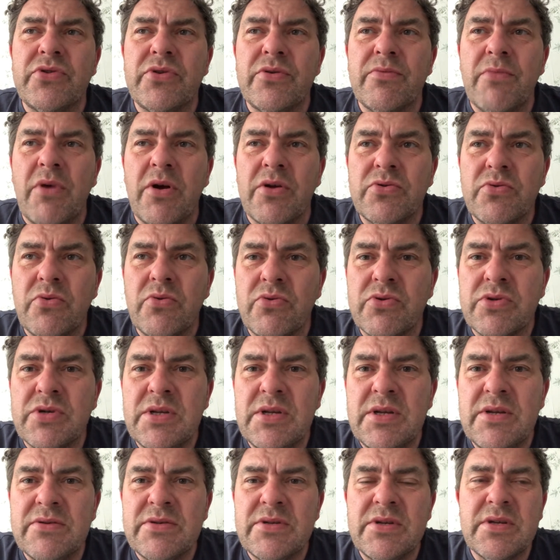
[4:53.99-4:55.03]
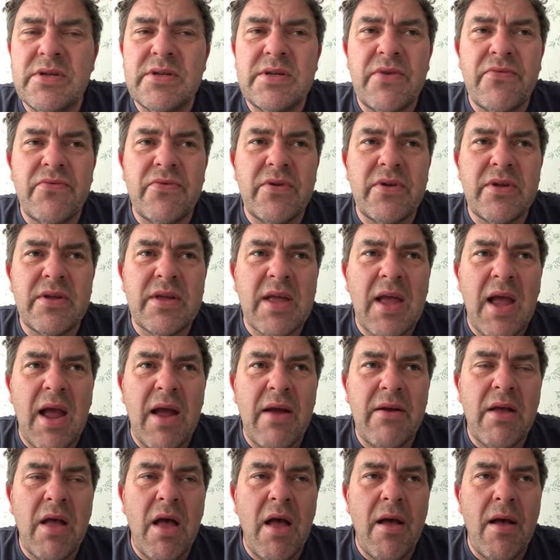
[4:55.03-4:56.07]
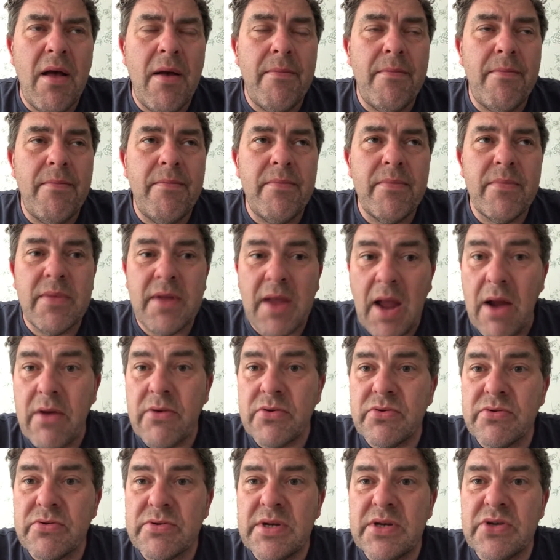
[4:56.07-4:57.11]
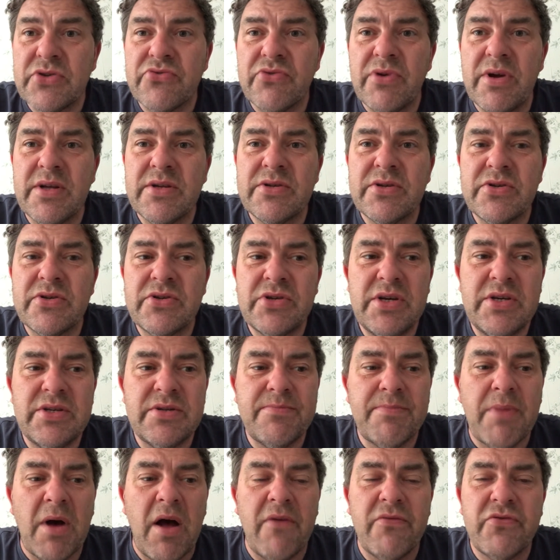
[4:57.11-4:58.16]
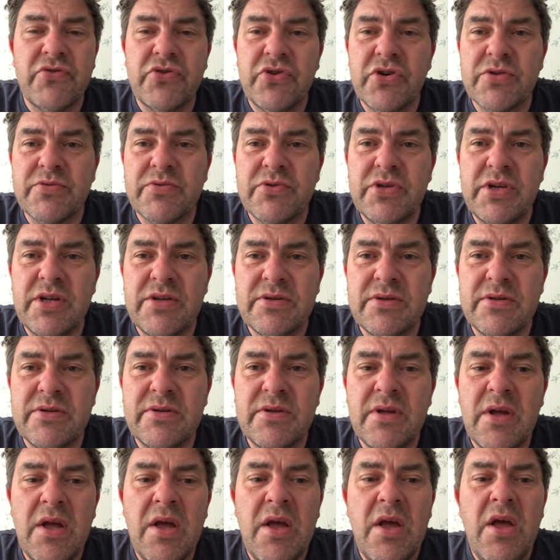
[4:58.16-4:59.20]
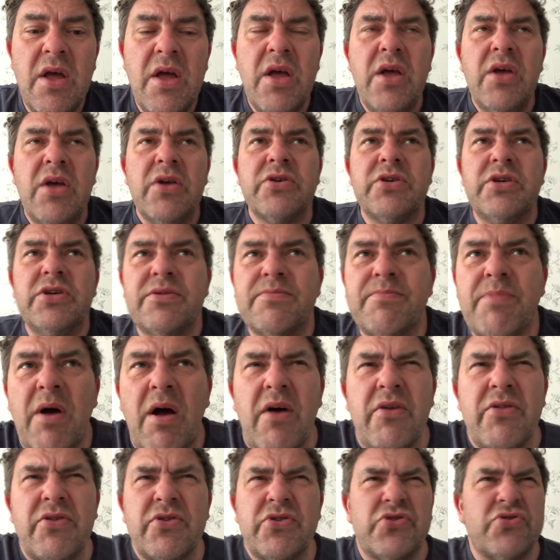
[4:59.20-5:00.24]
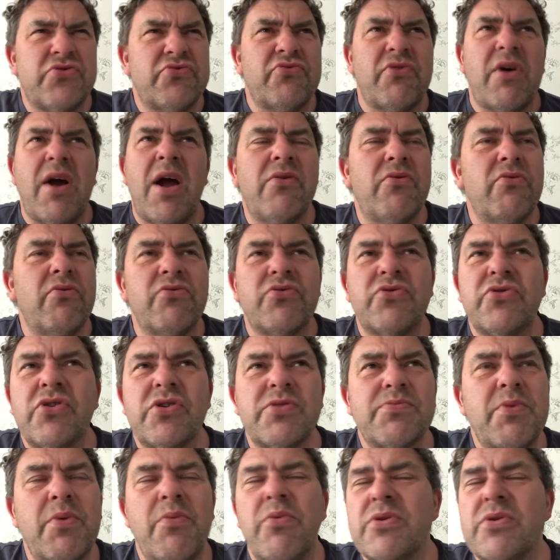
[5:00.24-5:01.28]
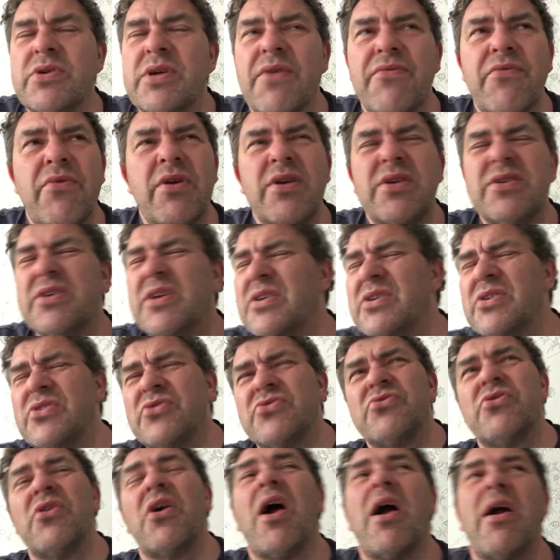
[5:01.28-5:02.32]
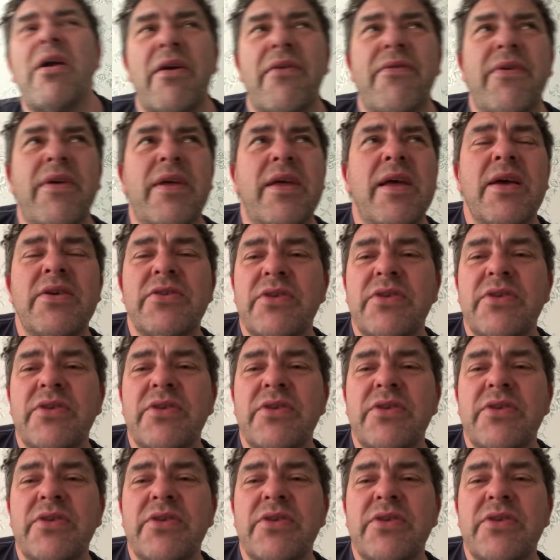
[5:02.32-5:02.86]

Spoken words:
My daughter lives in a different council district. She's part of a church, but she lives in She's part of the Stride or Chuxbury, whichever it is. It's Stride, I think it is.